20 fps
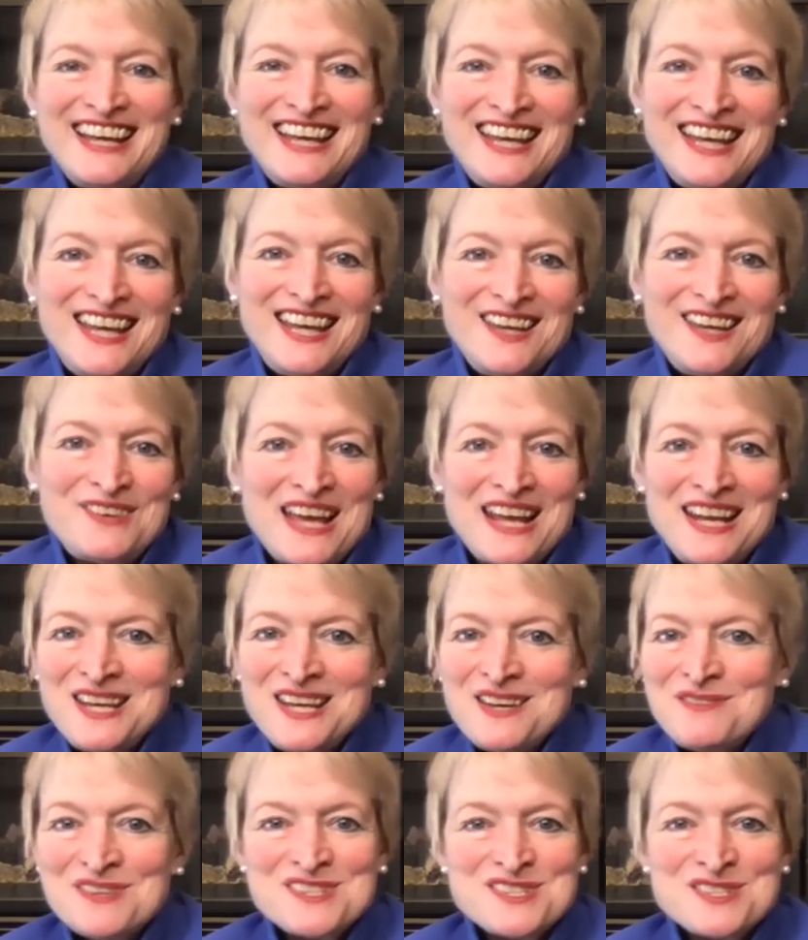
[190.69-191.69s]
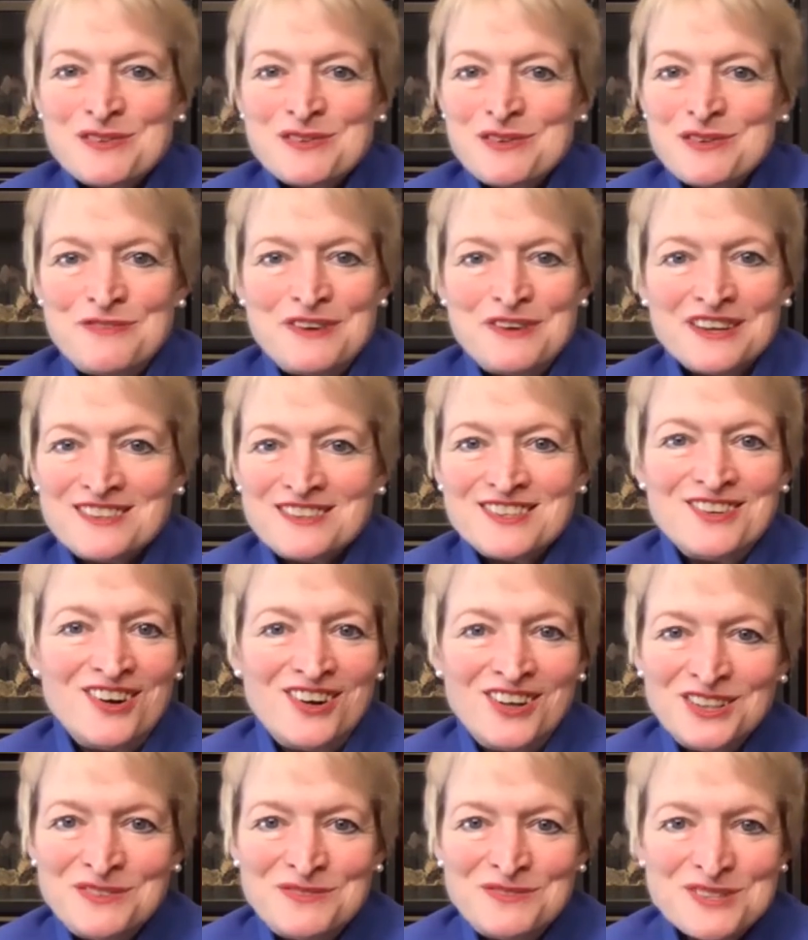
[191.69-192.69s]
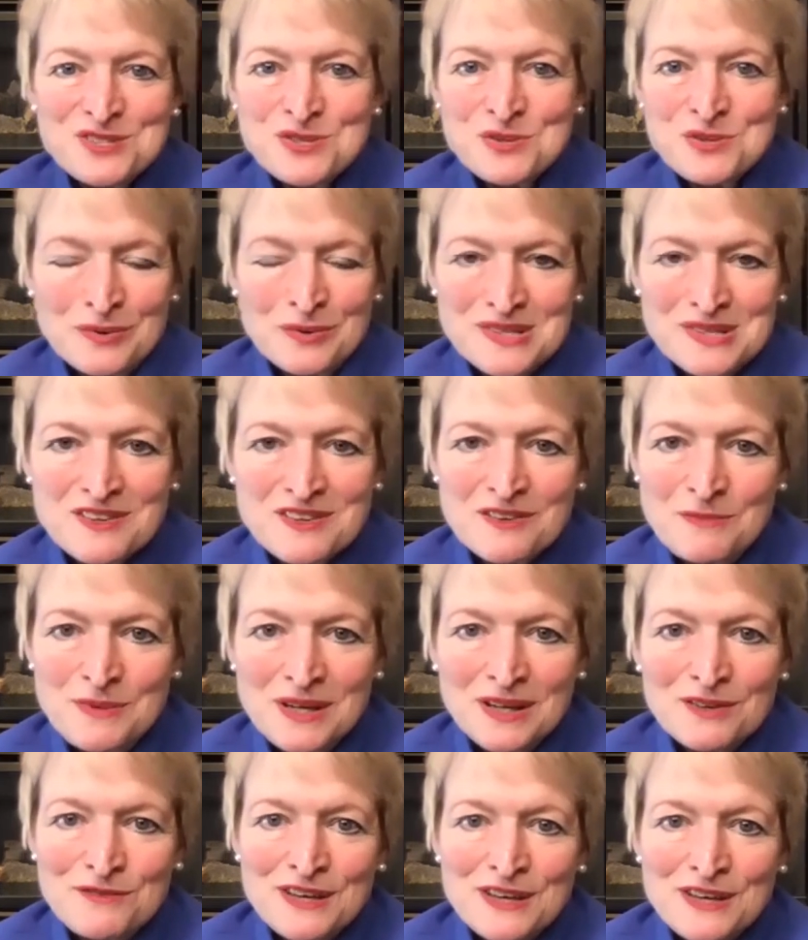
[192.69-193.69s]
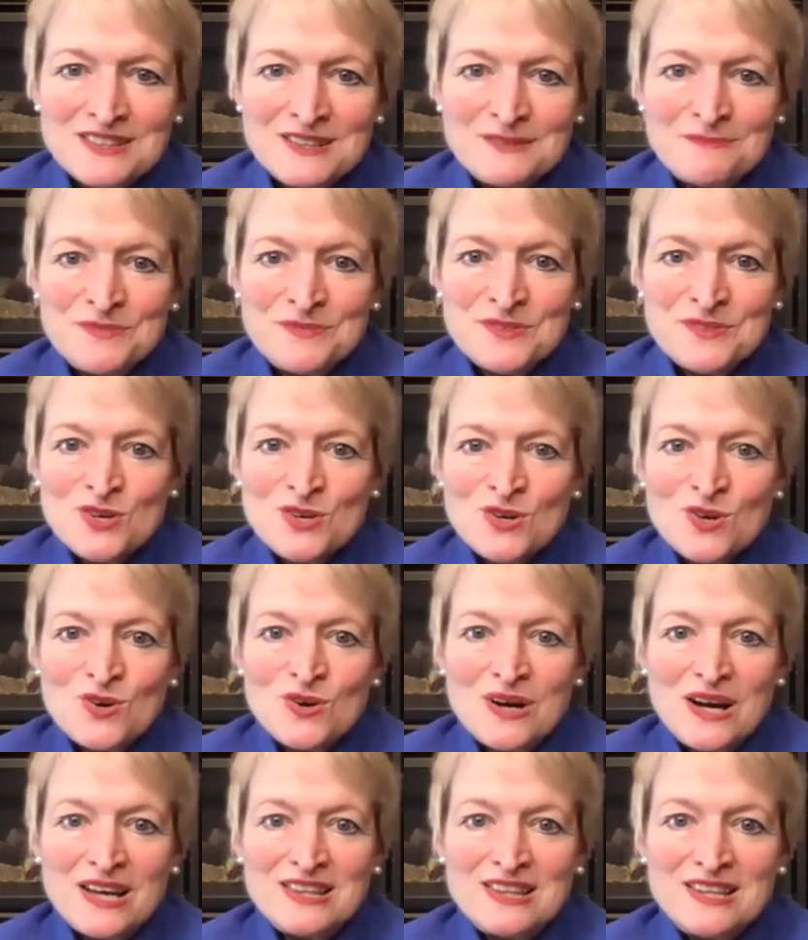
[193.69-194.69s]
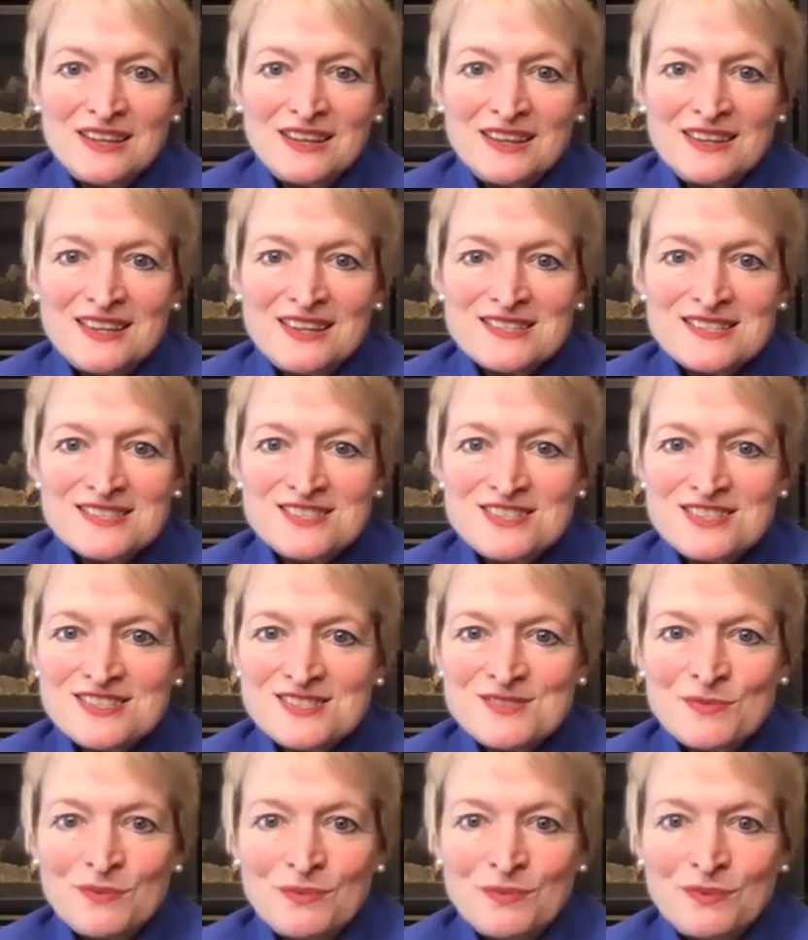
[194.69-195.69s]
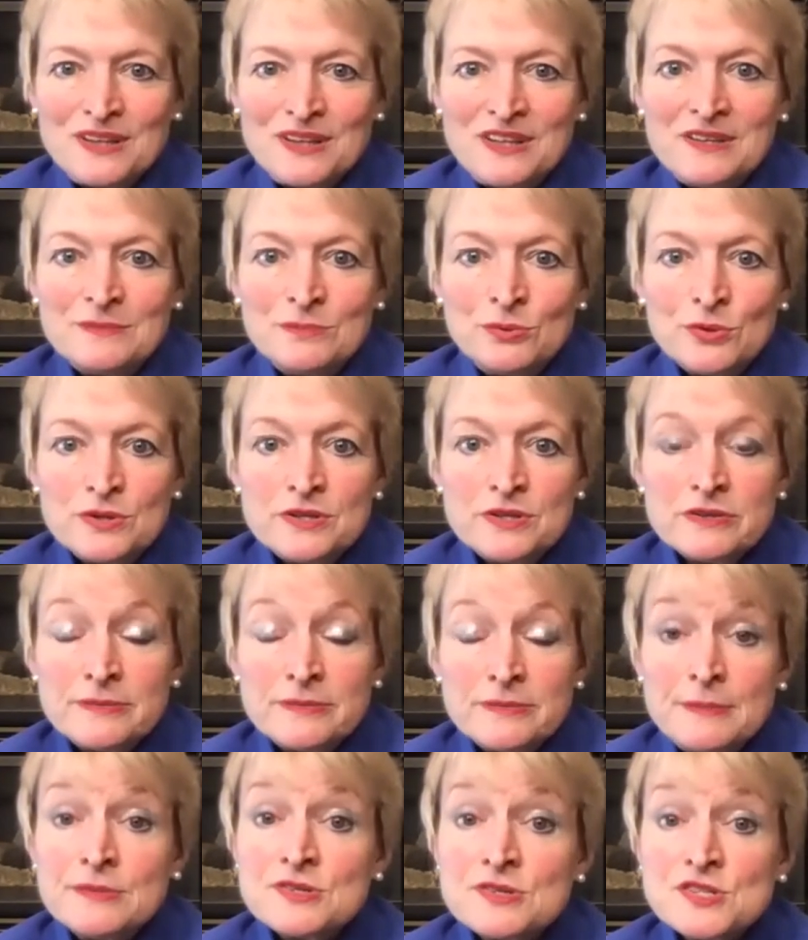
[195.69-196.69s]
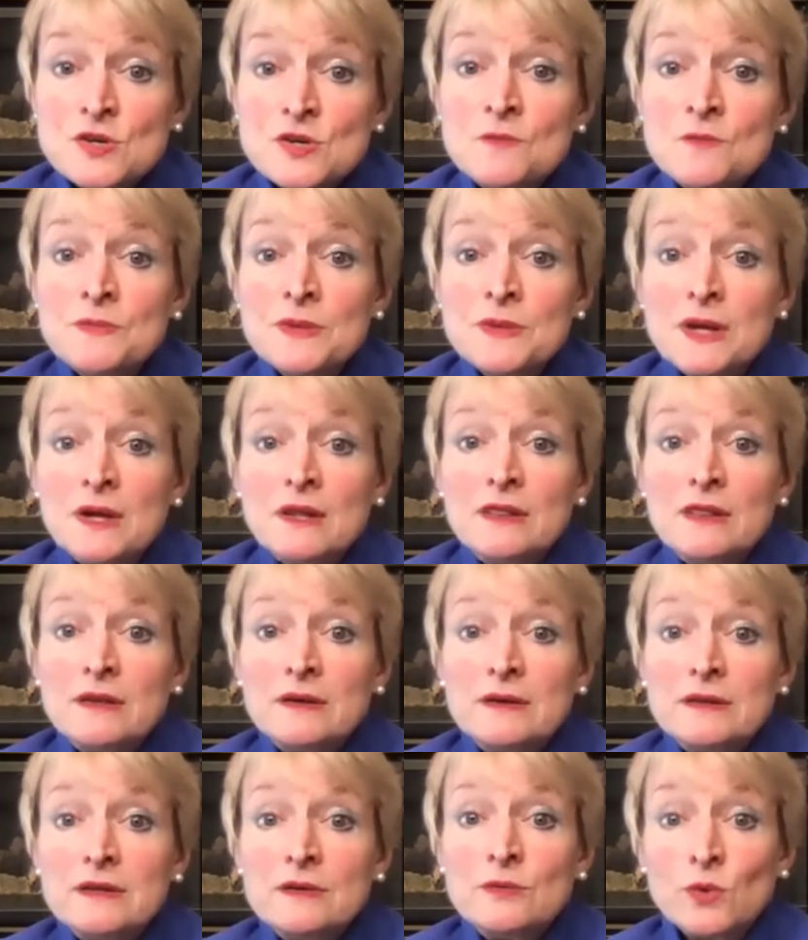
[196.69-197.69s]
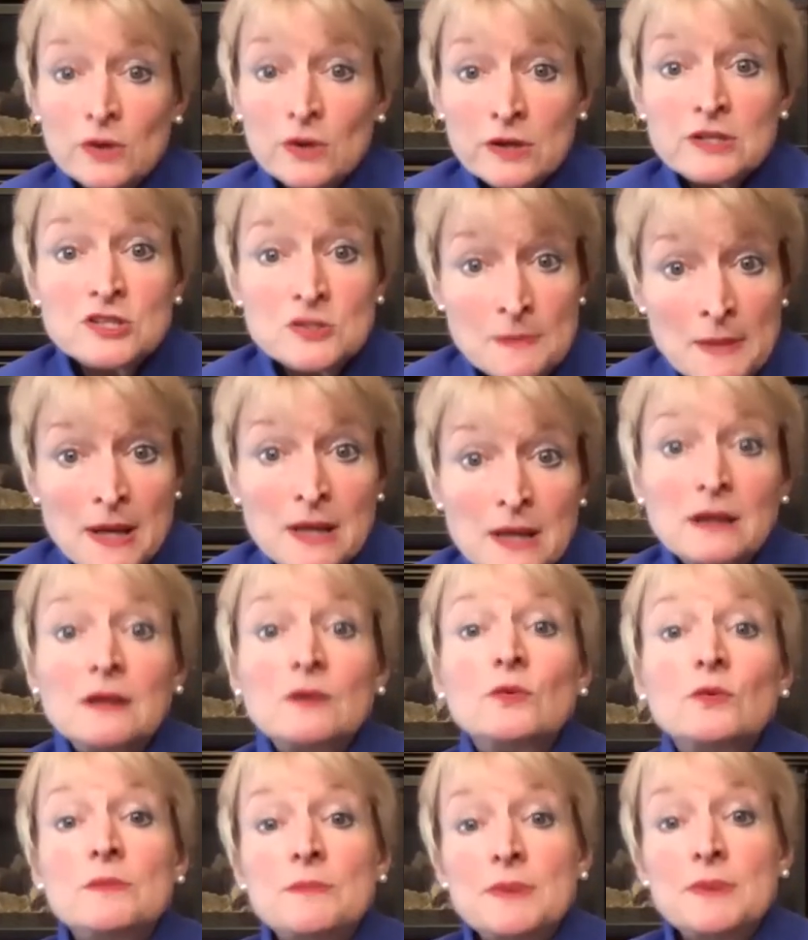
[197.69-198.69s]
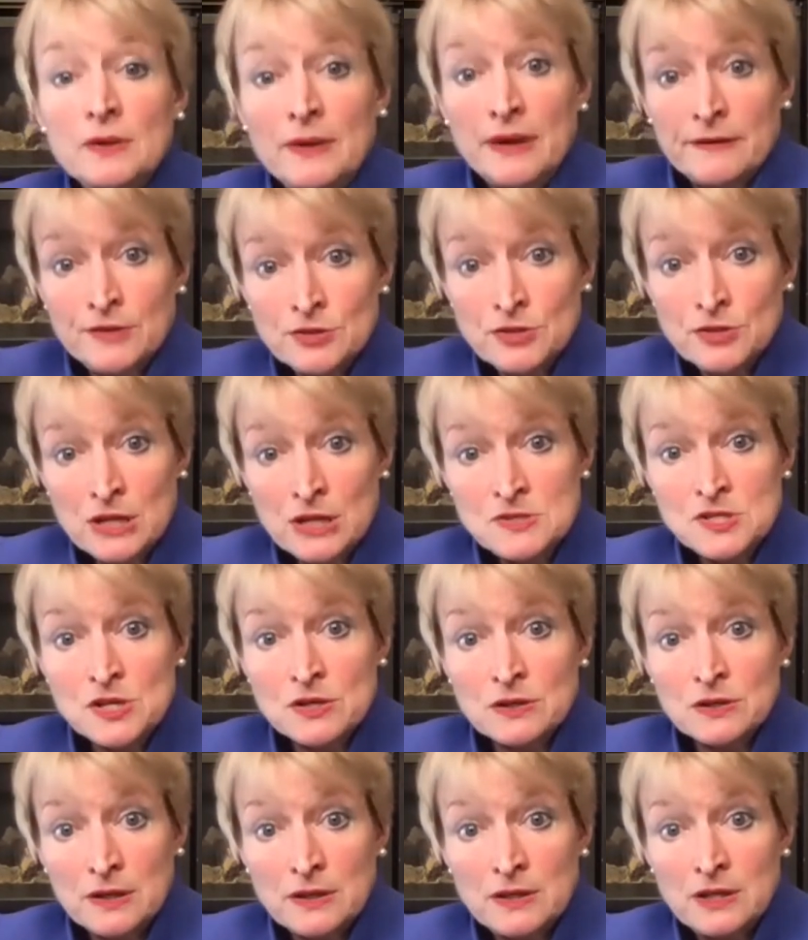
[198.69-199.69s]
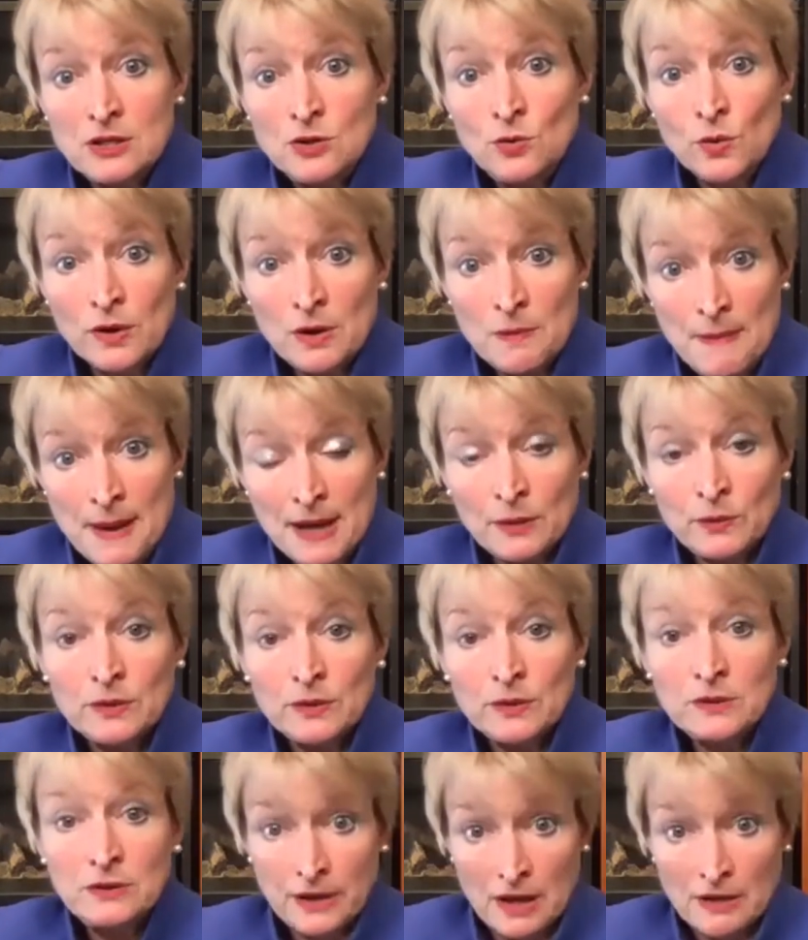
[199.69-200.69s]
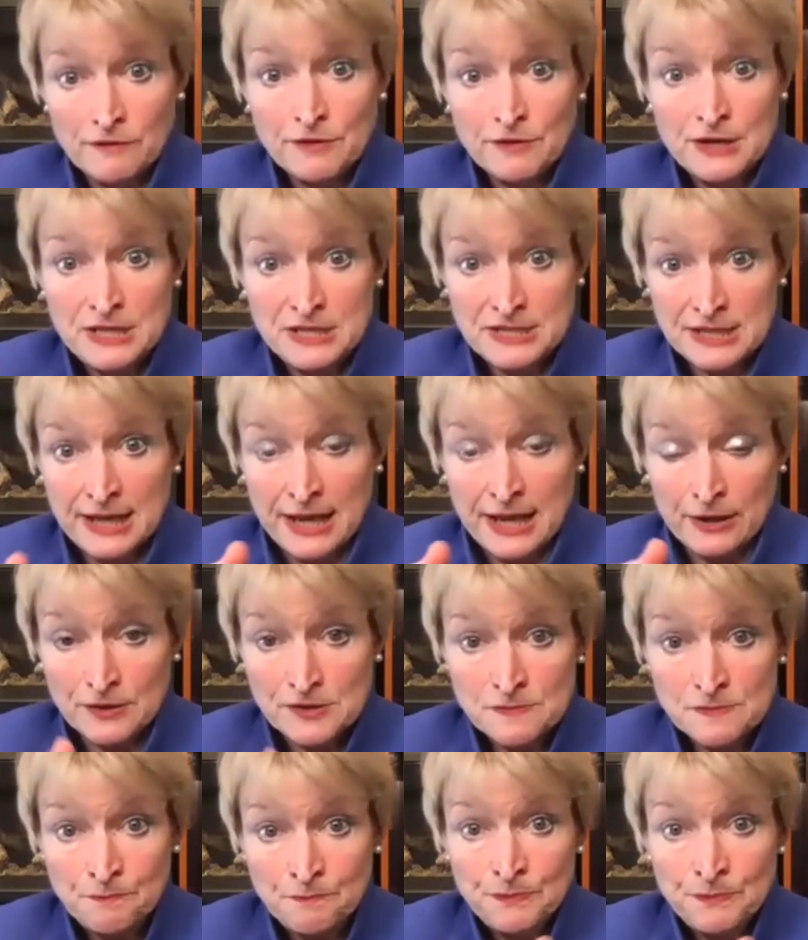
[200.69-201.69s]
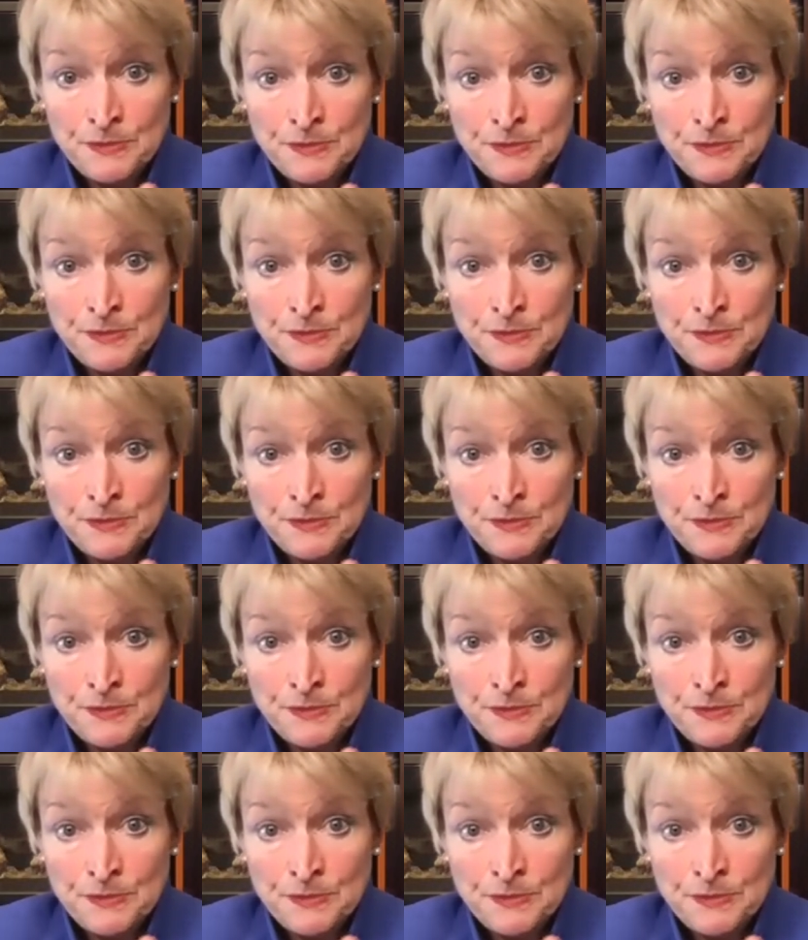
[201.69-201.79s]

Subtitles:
if any of us are affected, all of us are at risk of being affected. So I think that's just really important to remember. So the worked model would be, you have your time zero, and then you work backward looking for indicators.